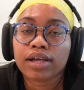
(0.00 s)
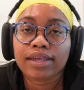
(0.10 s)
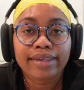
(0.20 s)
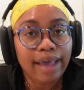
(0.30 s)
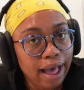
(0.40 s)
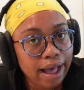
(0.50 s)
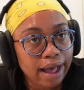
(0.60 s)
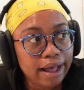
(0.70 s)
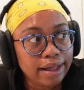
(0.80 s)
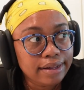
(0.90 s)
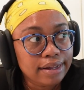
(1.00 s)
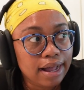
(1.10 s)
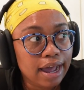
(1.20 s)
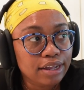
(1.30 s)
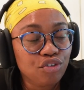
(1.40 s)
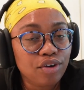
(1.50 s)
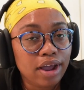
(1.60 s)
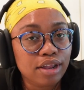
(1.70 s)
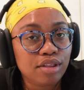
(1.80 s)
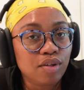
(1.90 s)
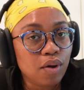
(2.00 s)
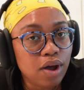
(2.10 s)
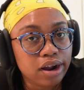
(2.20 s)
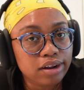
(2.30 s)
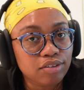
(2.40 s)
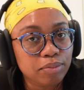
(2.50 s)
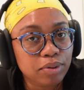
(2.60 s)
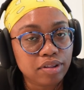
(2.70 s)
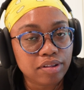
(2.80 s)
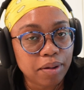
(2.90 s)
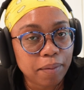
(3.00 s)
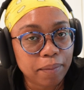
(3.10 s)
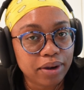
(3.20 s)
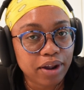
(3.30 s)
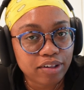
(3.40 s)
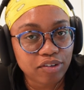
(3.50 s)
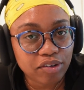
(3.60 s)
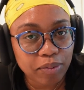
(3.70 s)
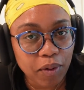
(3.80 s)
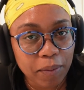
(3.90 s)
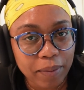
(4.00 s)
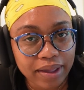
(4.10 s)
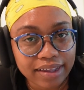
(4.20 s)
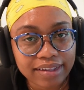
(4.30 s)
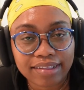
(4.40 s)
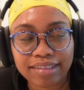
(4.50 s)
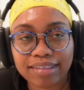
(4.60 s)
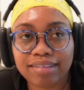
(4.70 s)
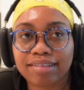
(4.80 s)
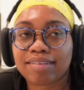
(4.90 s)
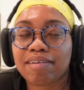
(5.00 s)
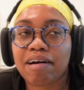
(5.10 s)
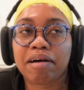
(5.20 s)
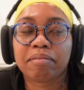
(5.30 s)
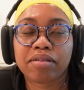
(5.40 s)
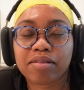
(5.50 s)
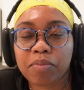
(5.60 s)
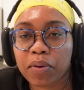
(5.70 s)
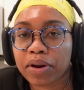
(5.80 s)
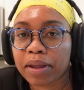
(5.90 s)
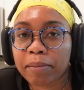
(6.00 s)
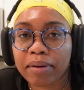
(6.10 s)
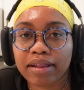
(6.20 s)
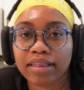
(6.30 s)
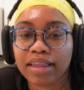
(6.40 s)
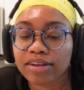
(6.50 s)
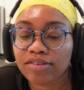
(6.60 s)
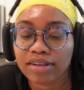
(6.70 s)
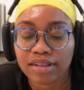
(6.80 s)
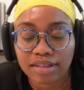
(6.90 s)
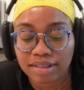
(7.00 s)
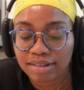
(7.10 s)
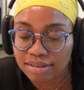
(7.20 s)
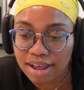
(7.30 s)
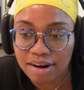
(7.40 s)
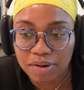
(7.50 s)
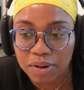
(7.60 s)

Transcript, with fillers: yeah i tried so hard to book some doctor's appointments um, this morning but they just i don't